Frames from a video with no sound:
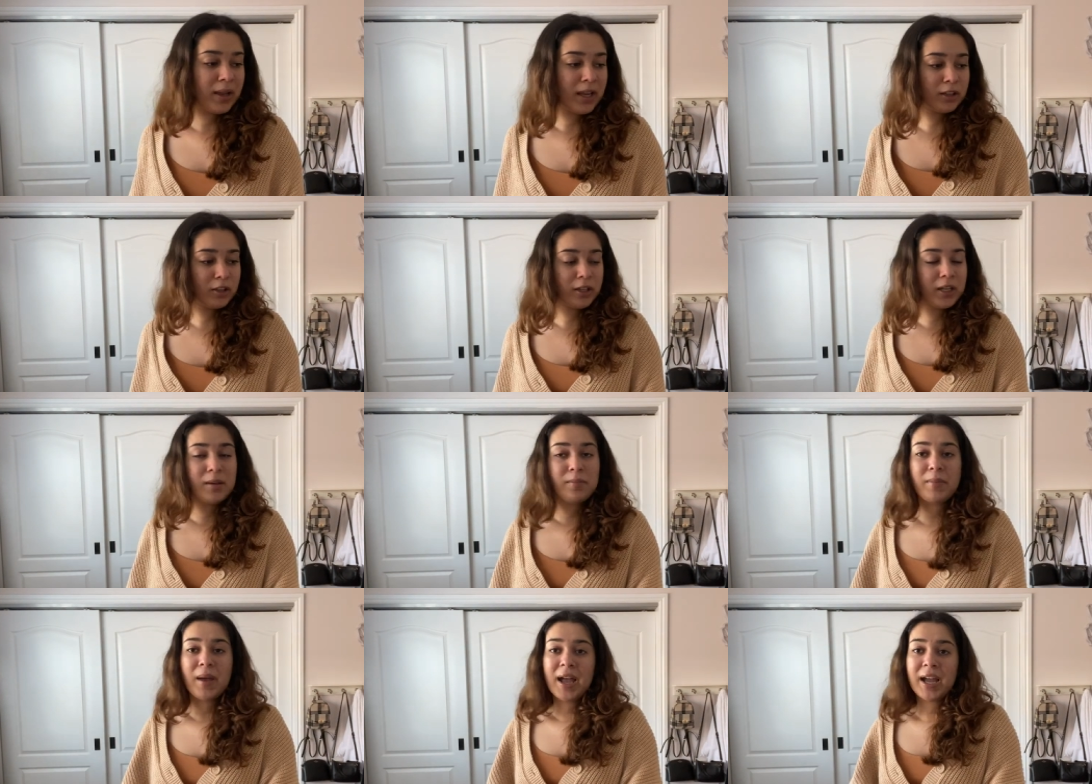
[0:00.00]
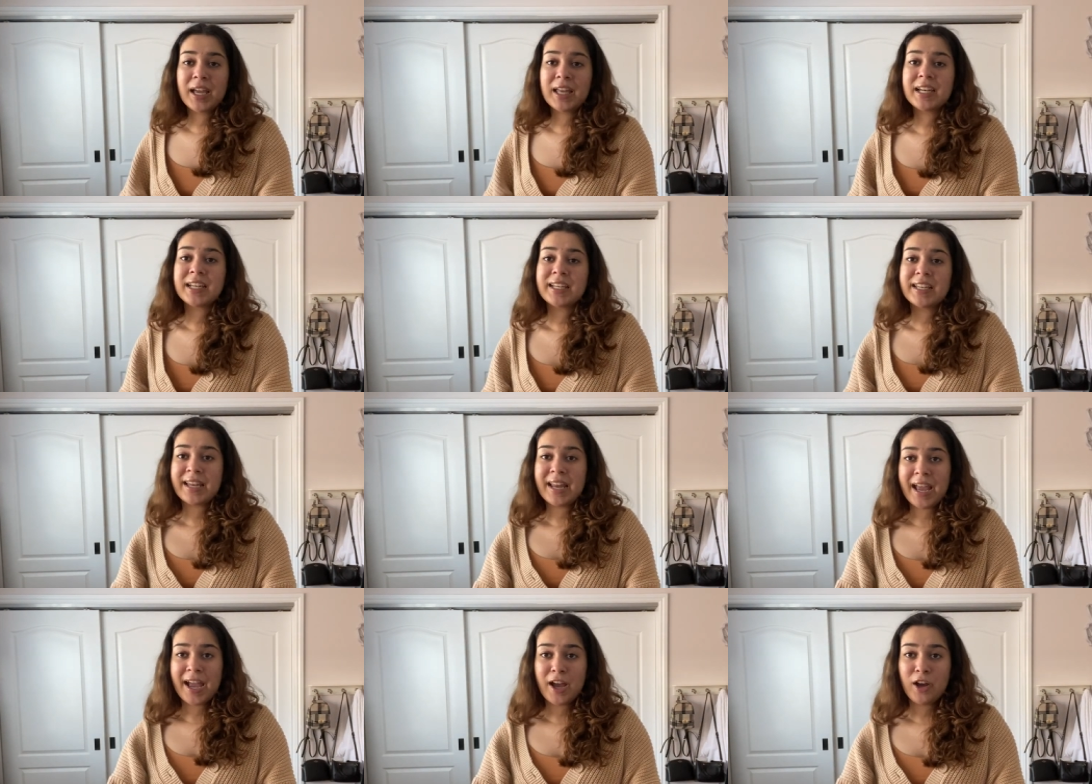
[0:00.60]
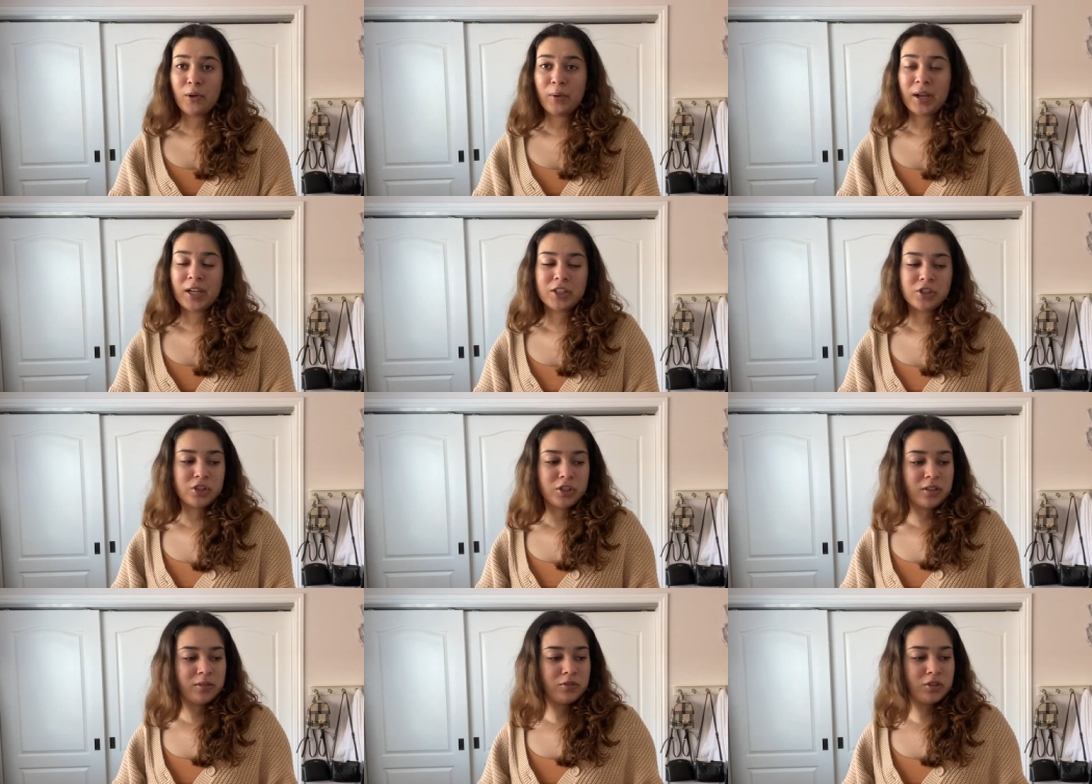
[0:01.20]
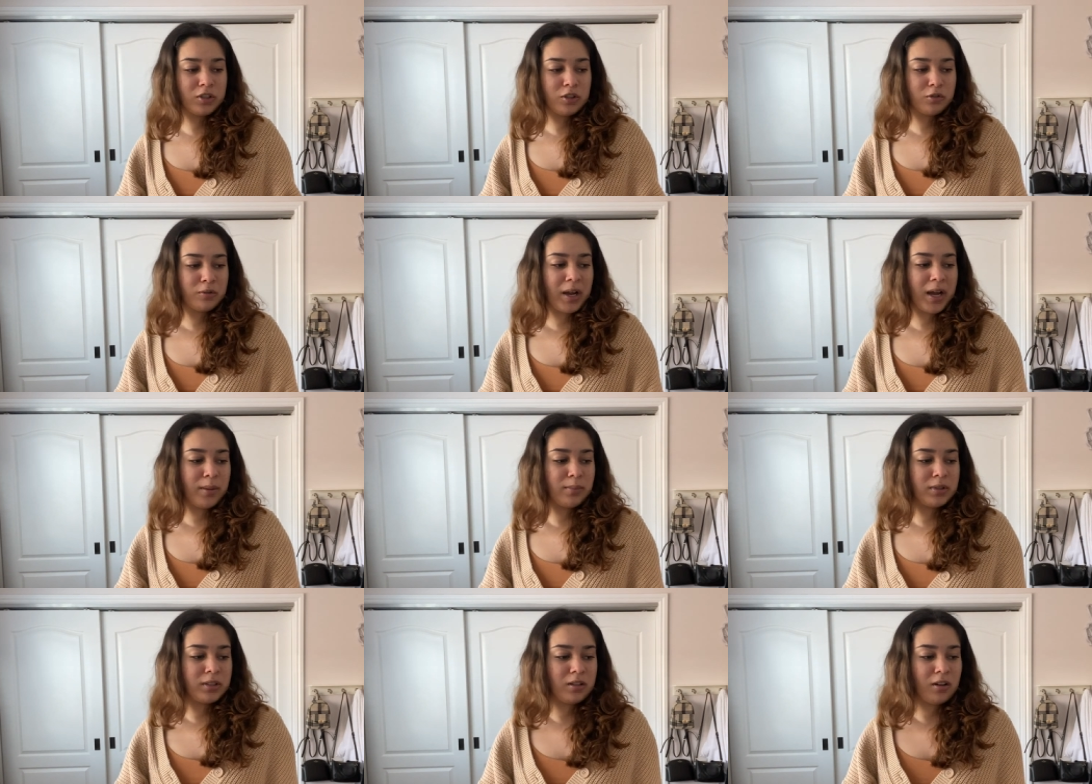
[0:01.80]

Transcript: I'm looking back at it now. I should have just grabbed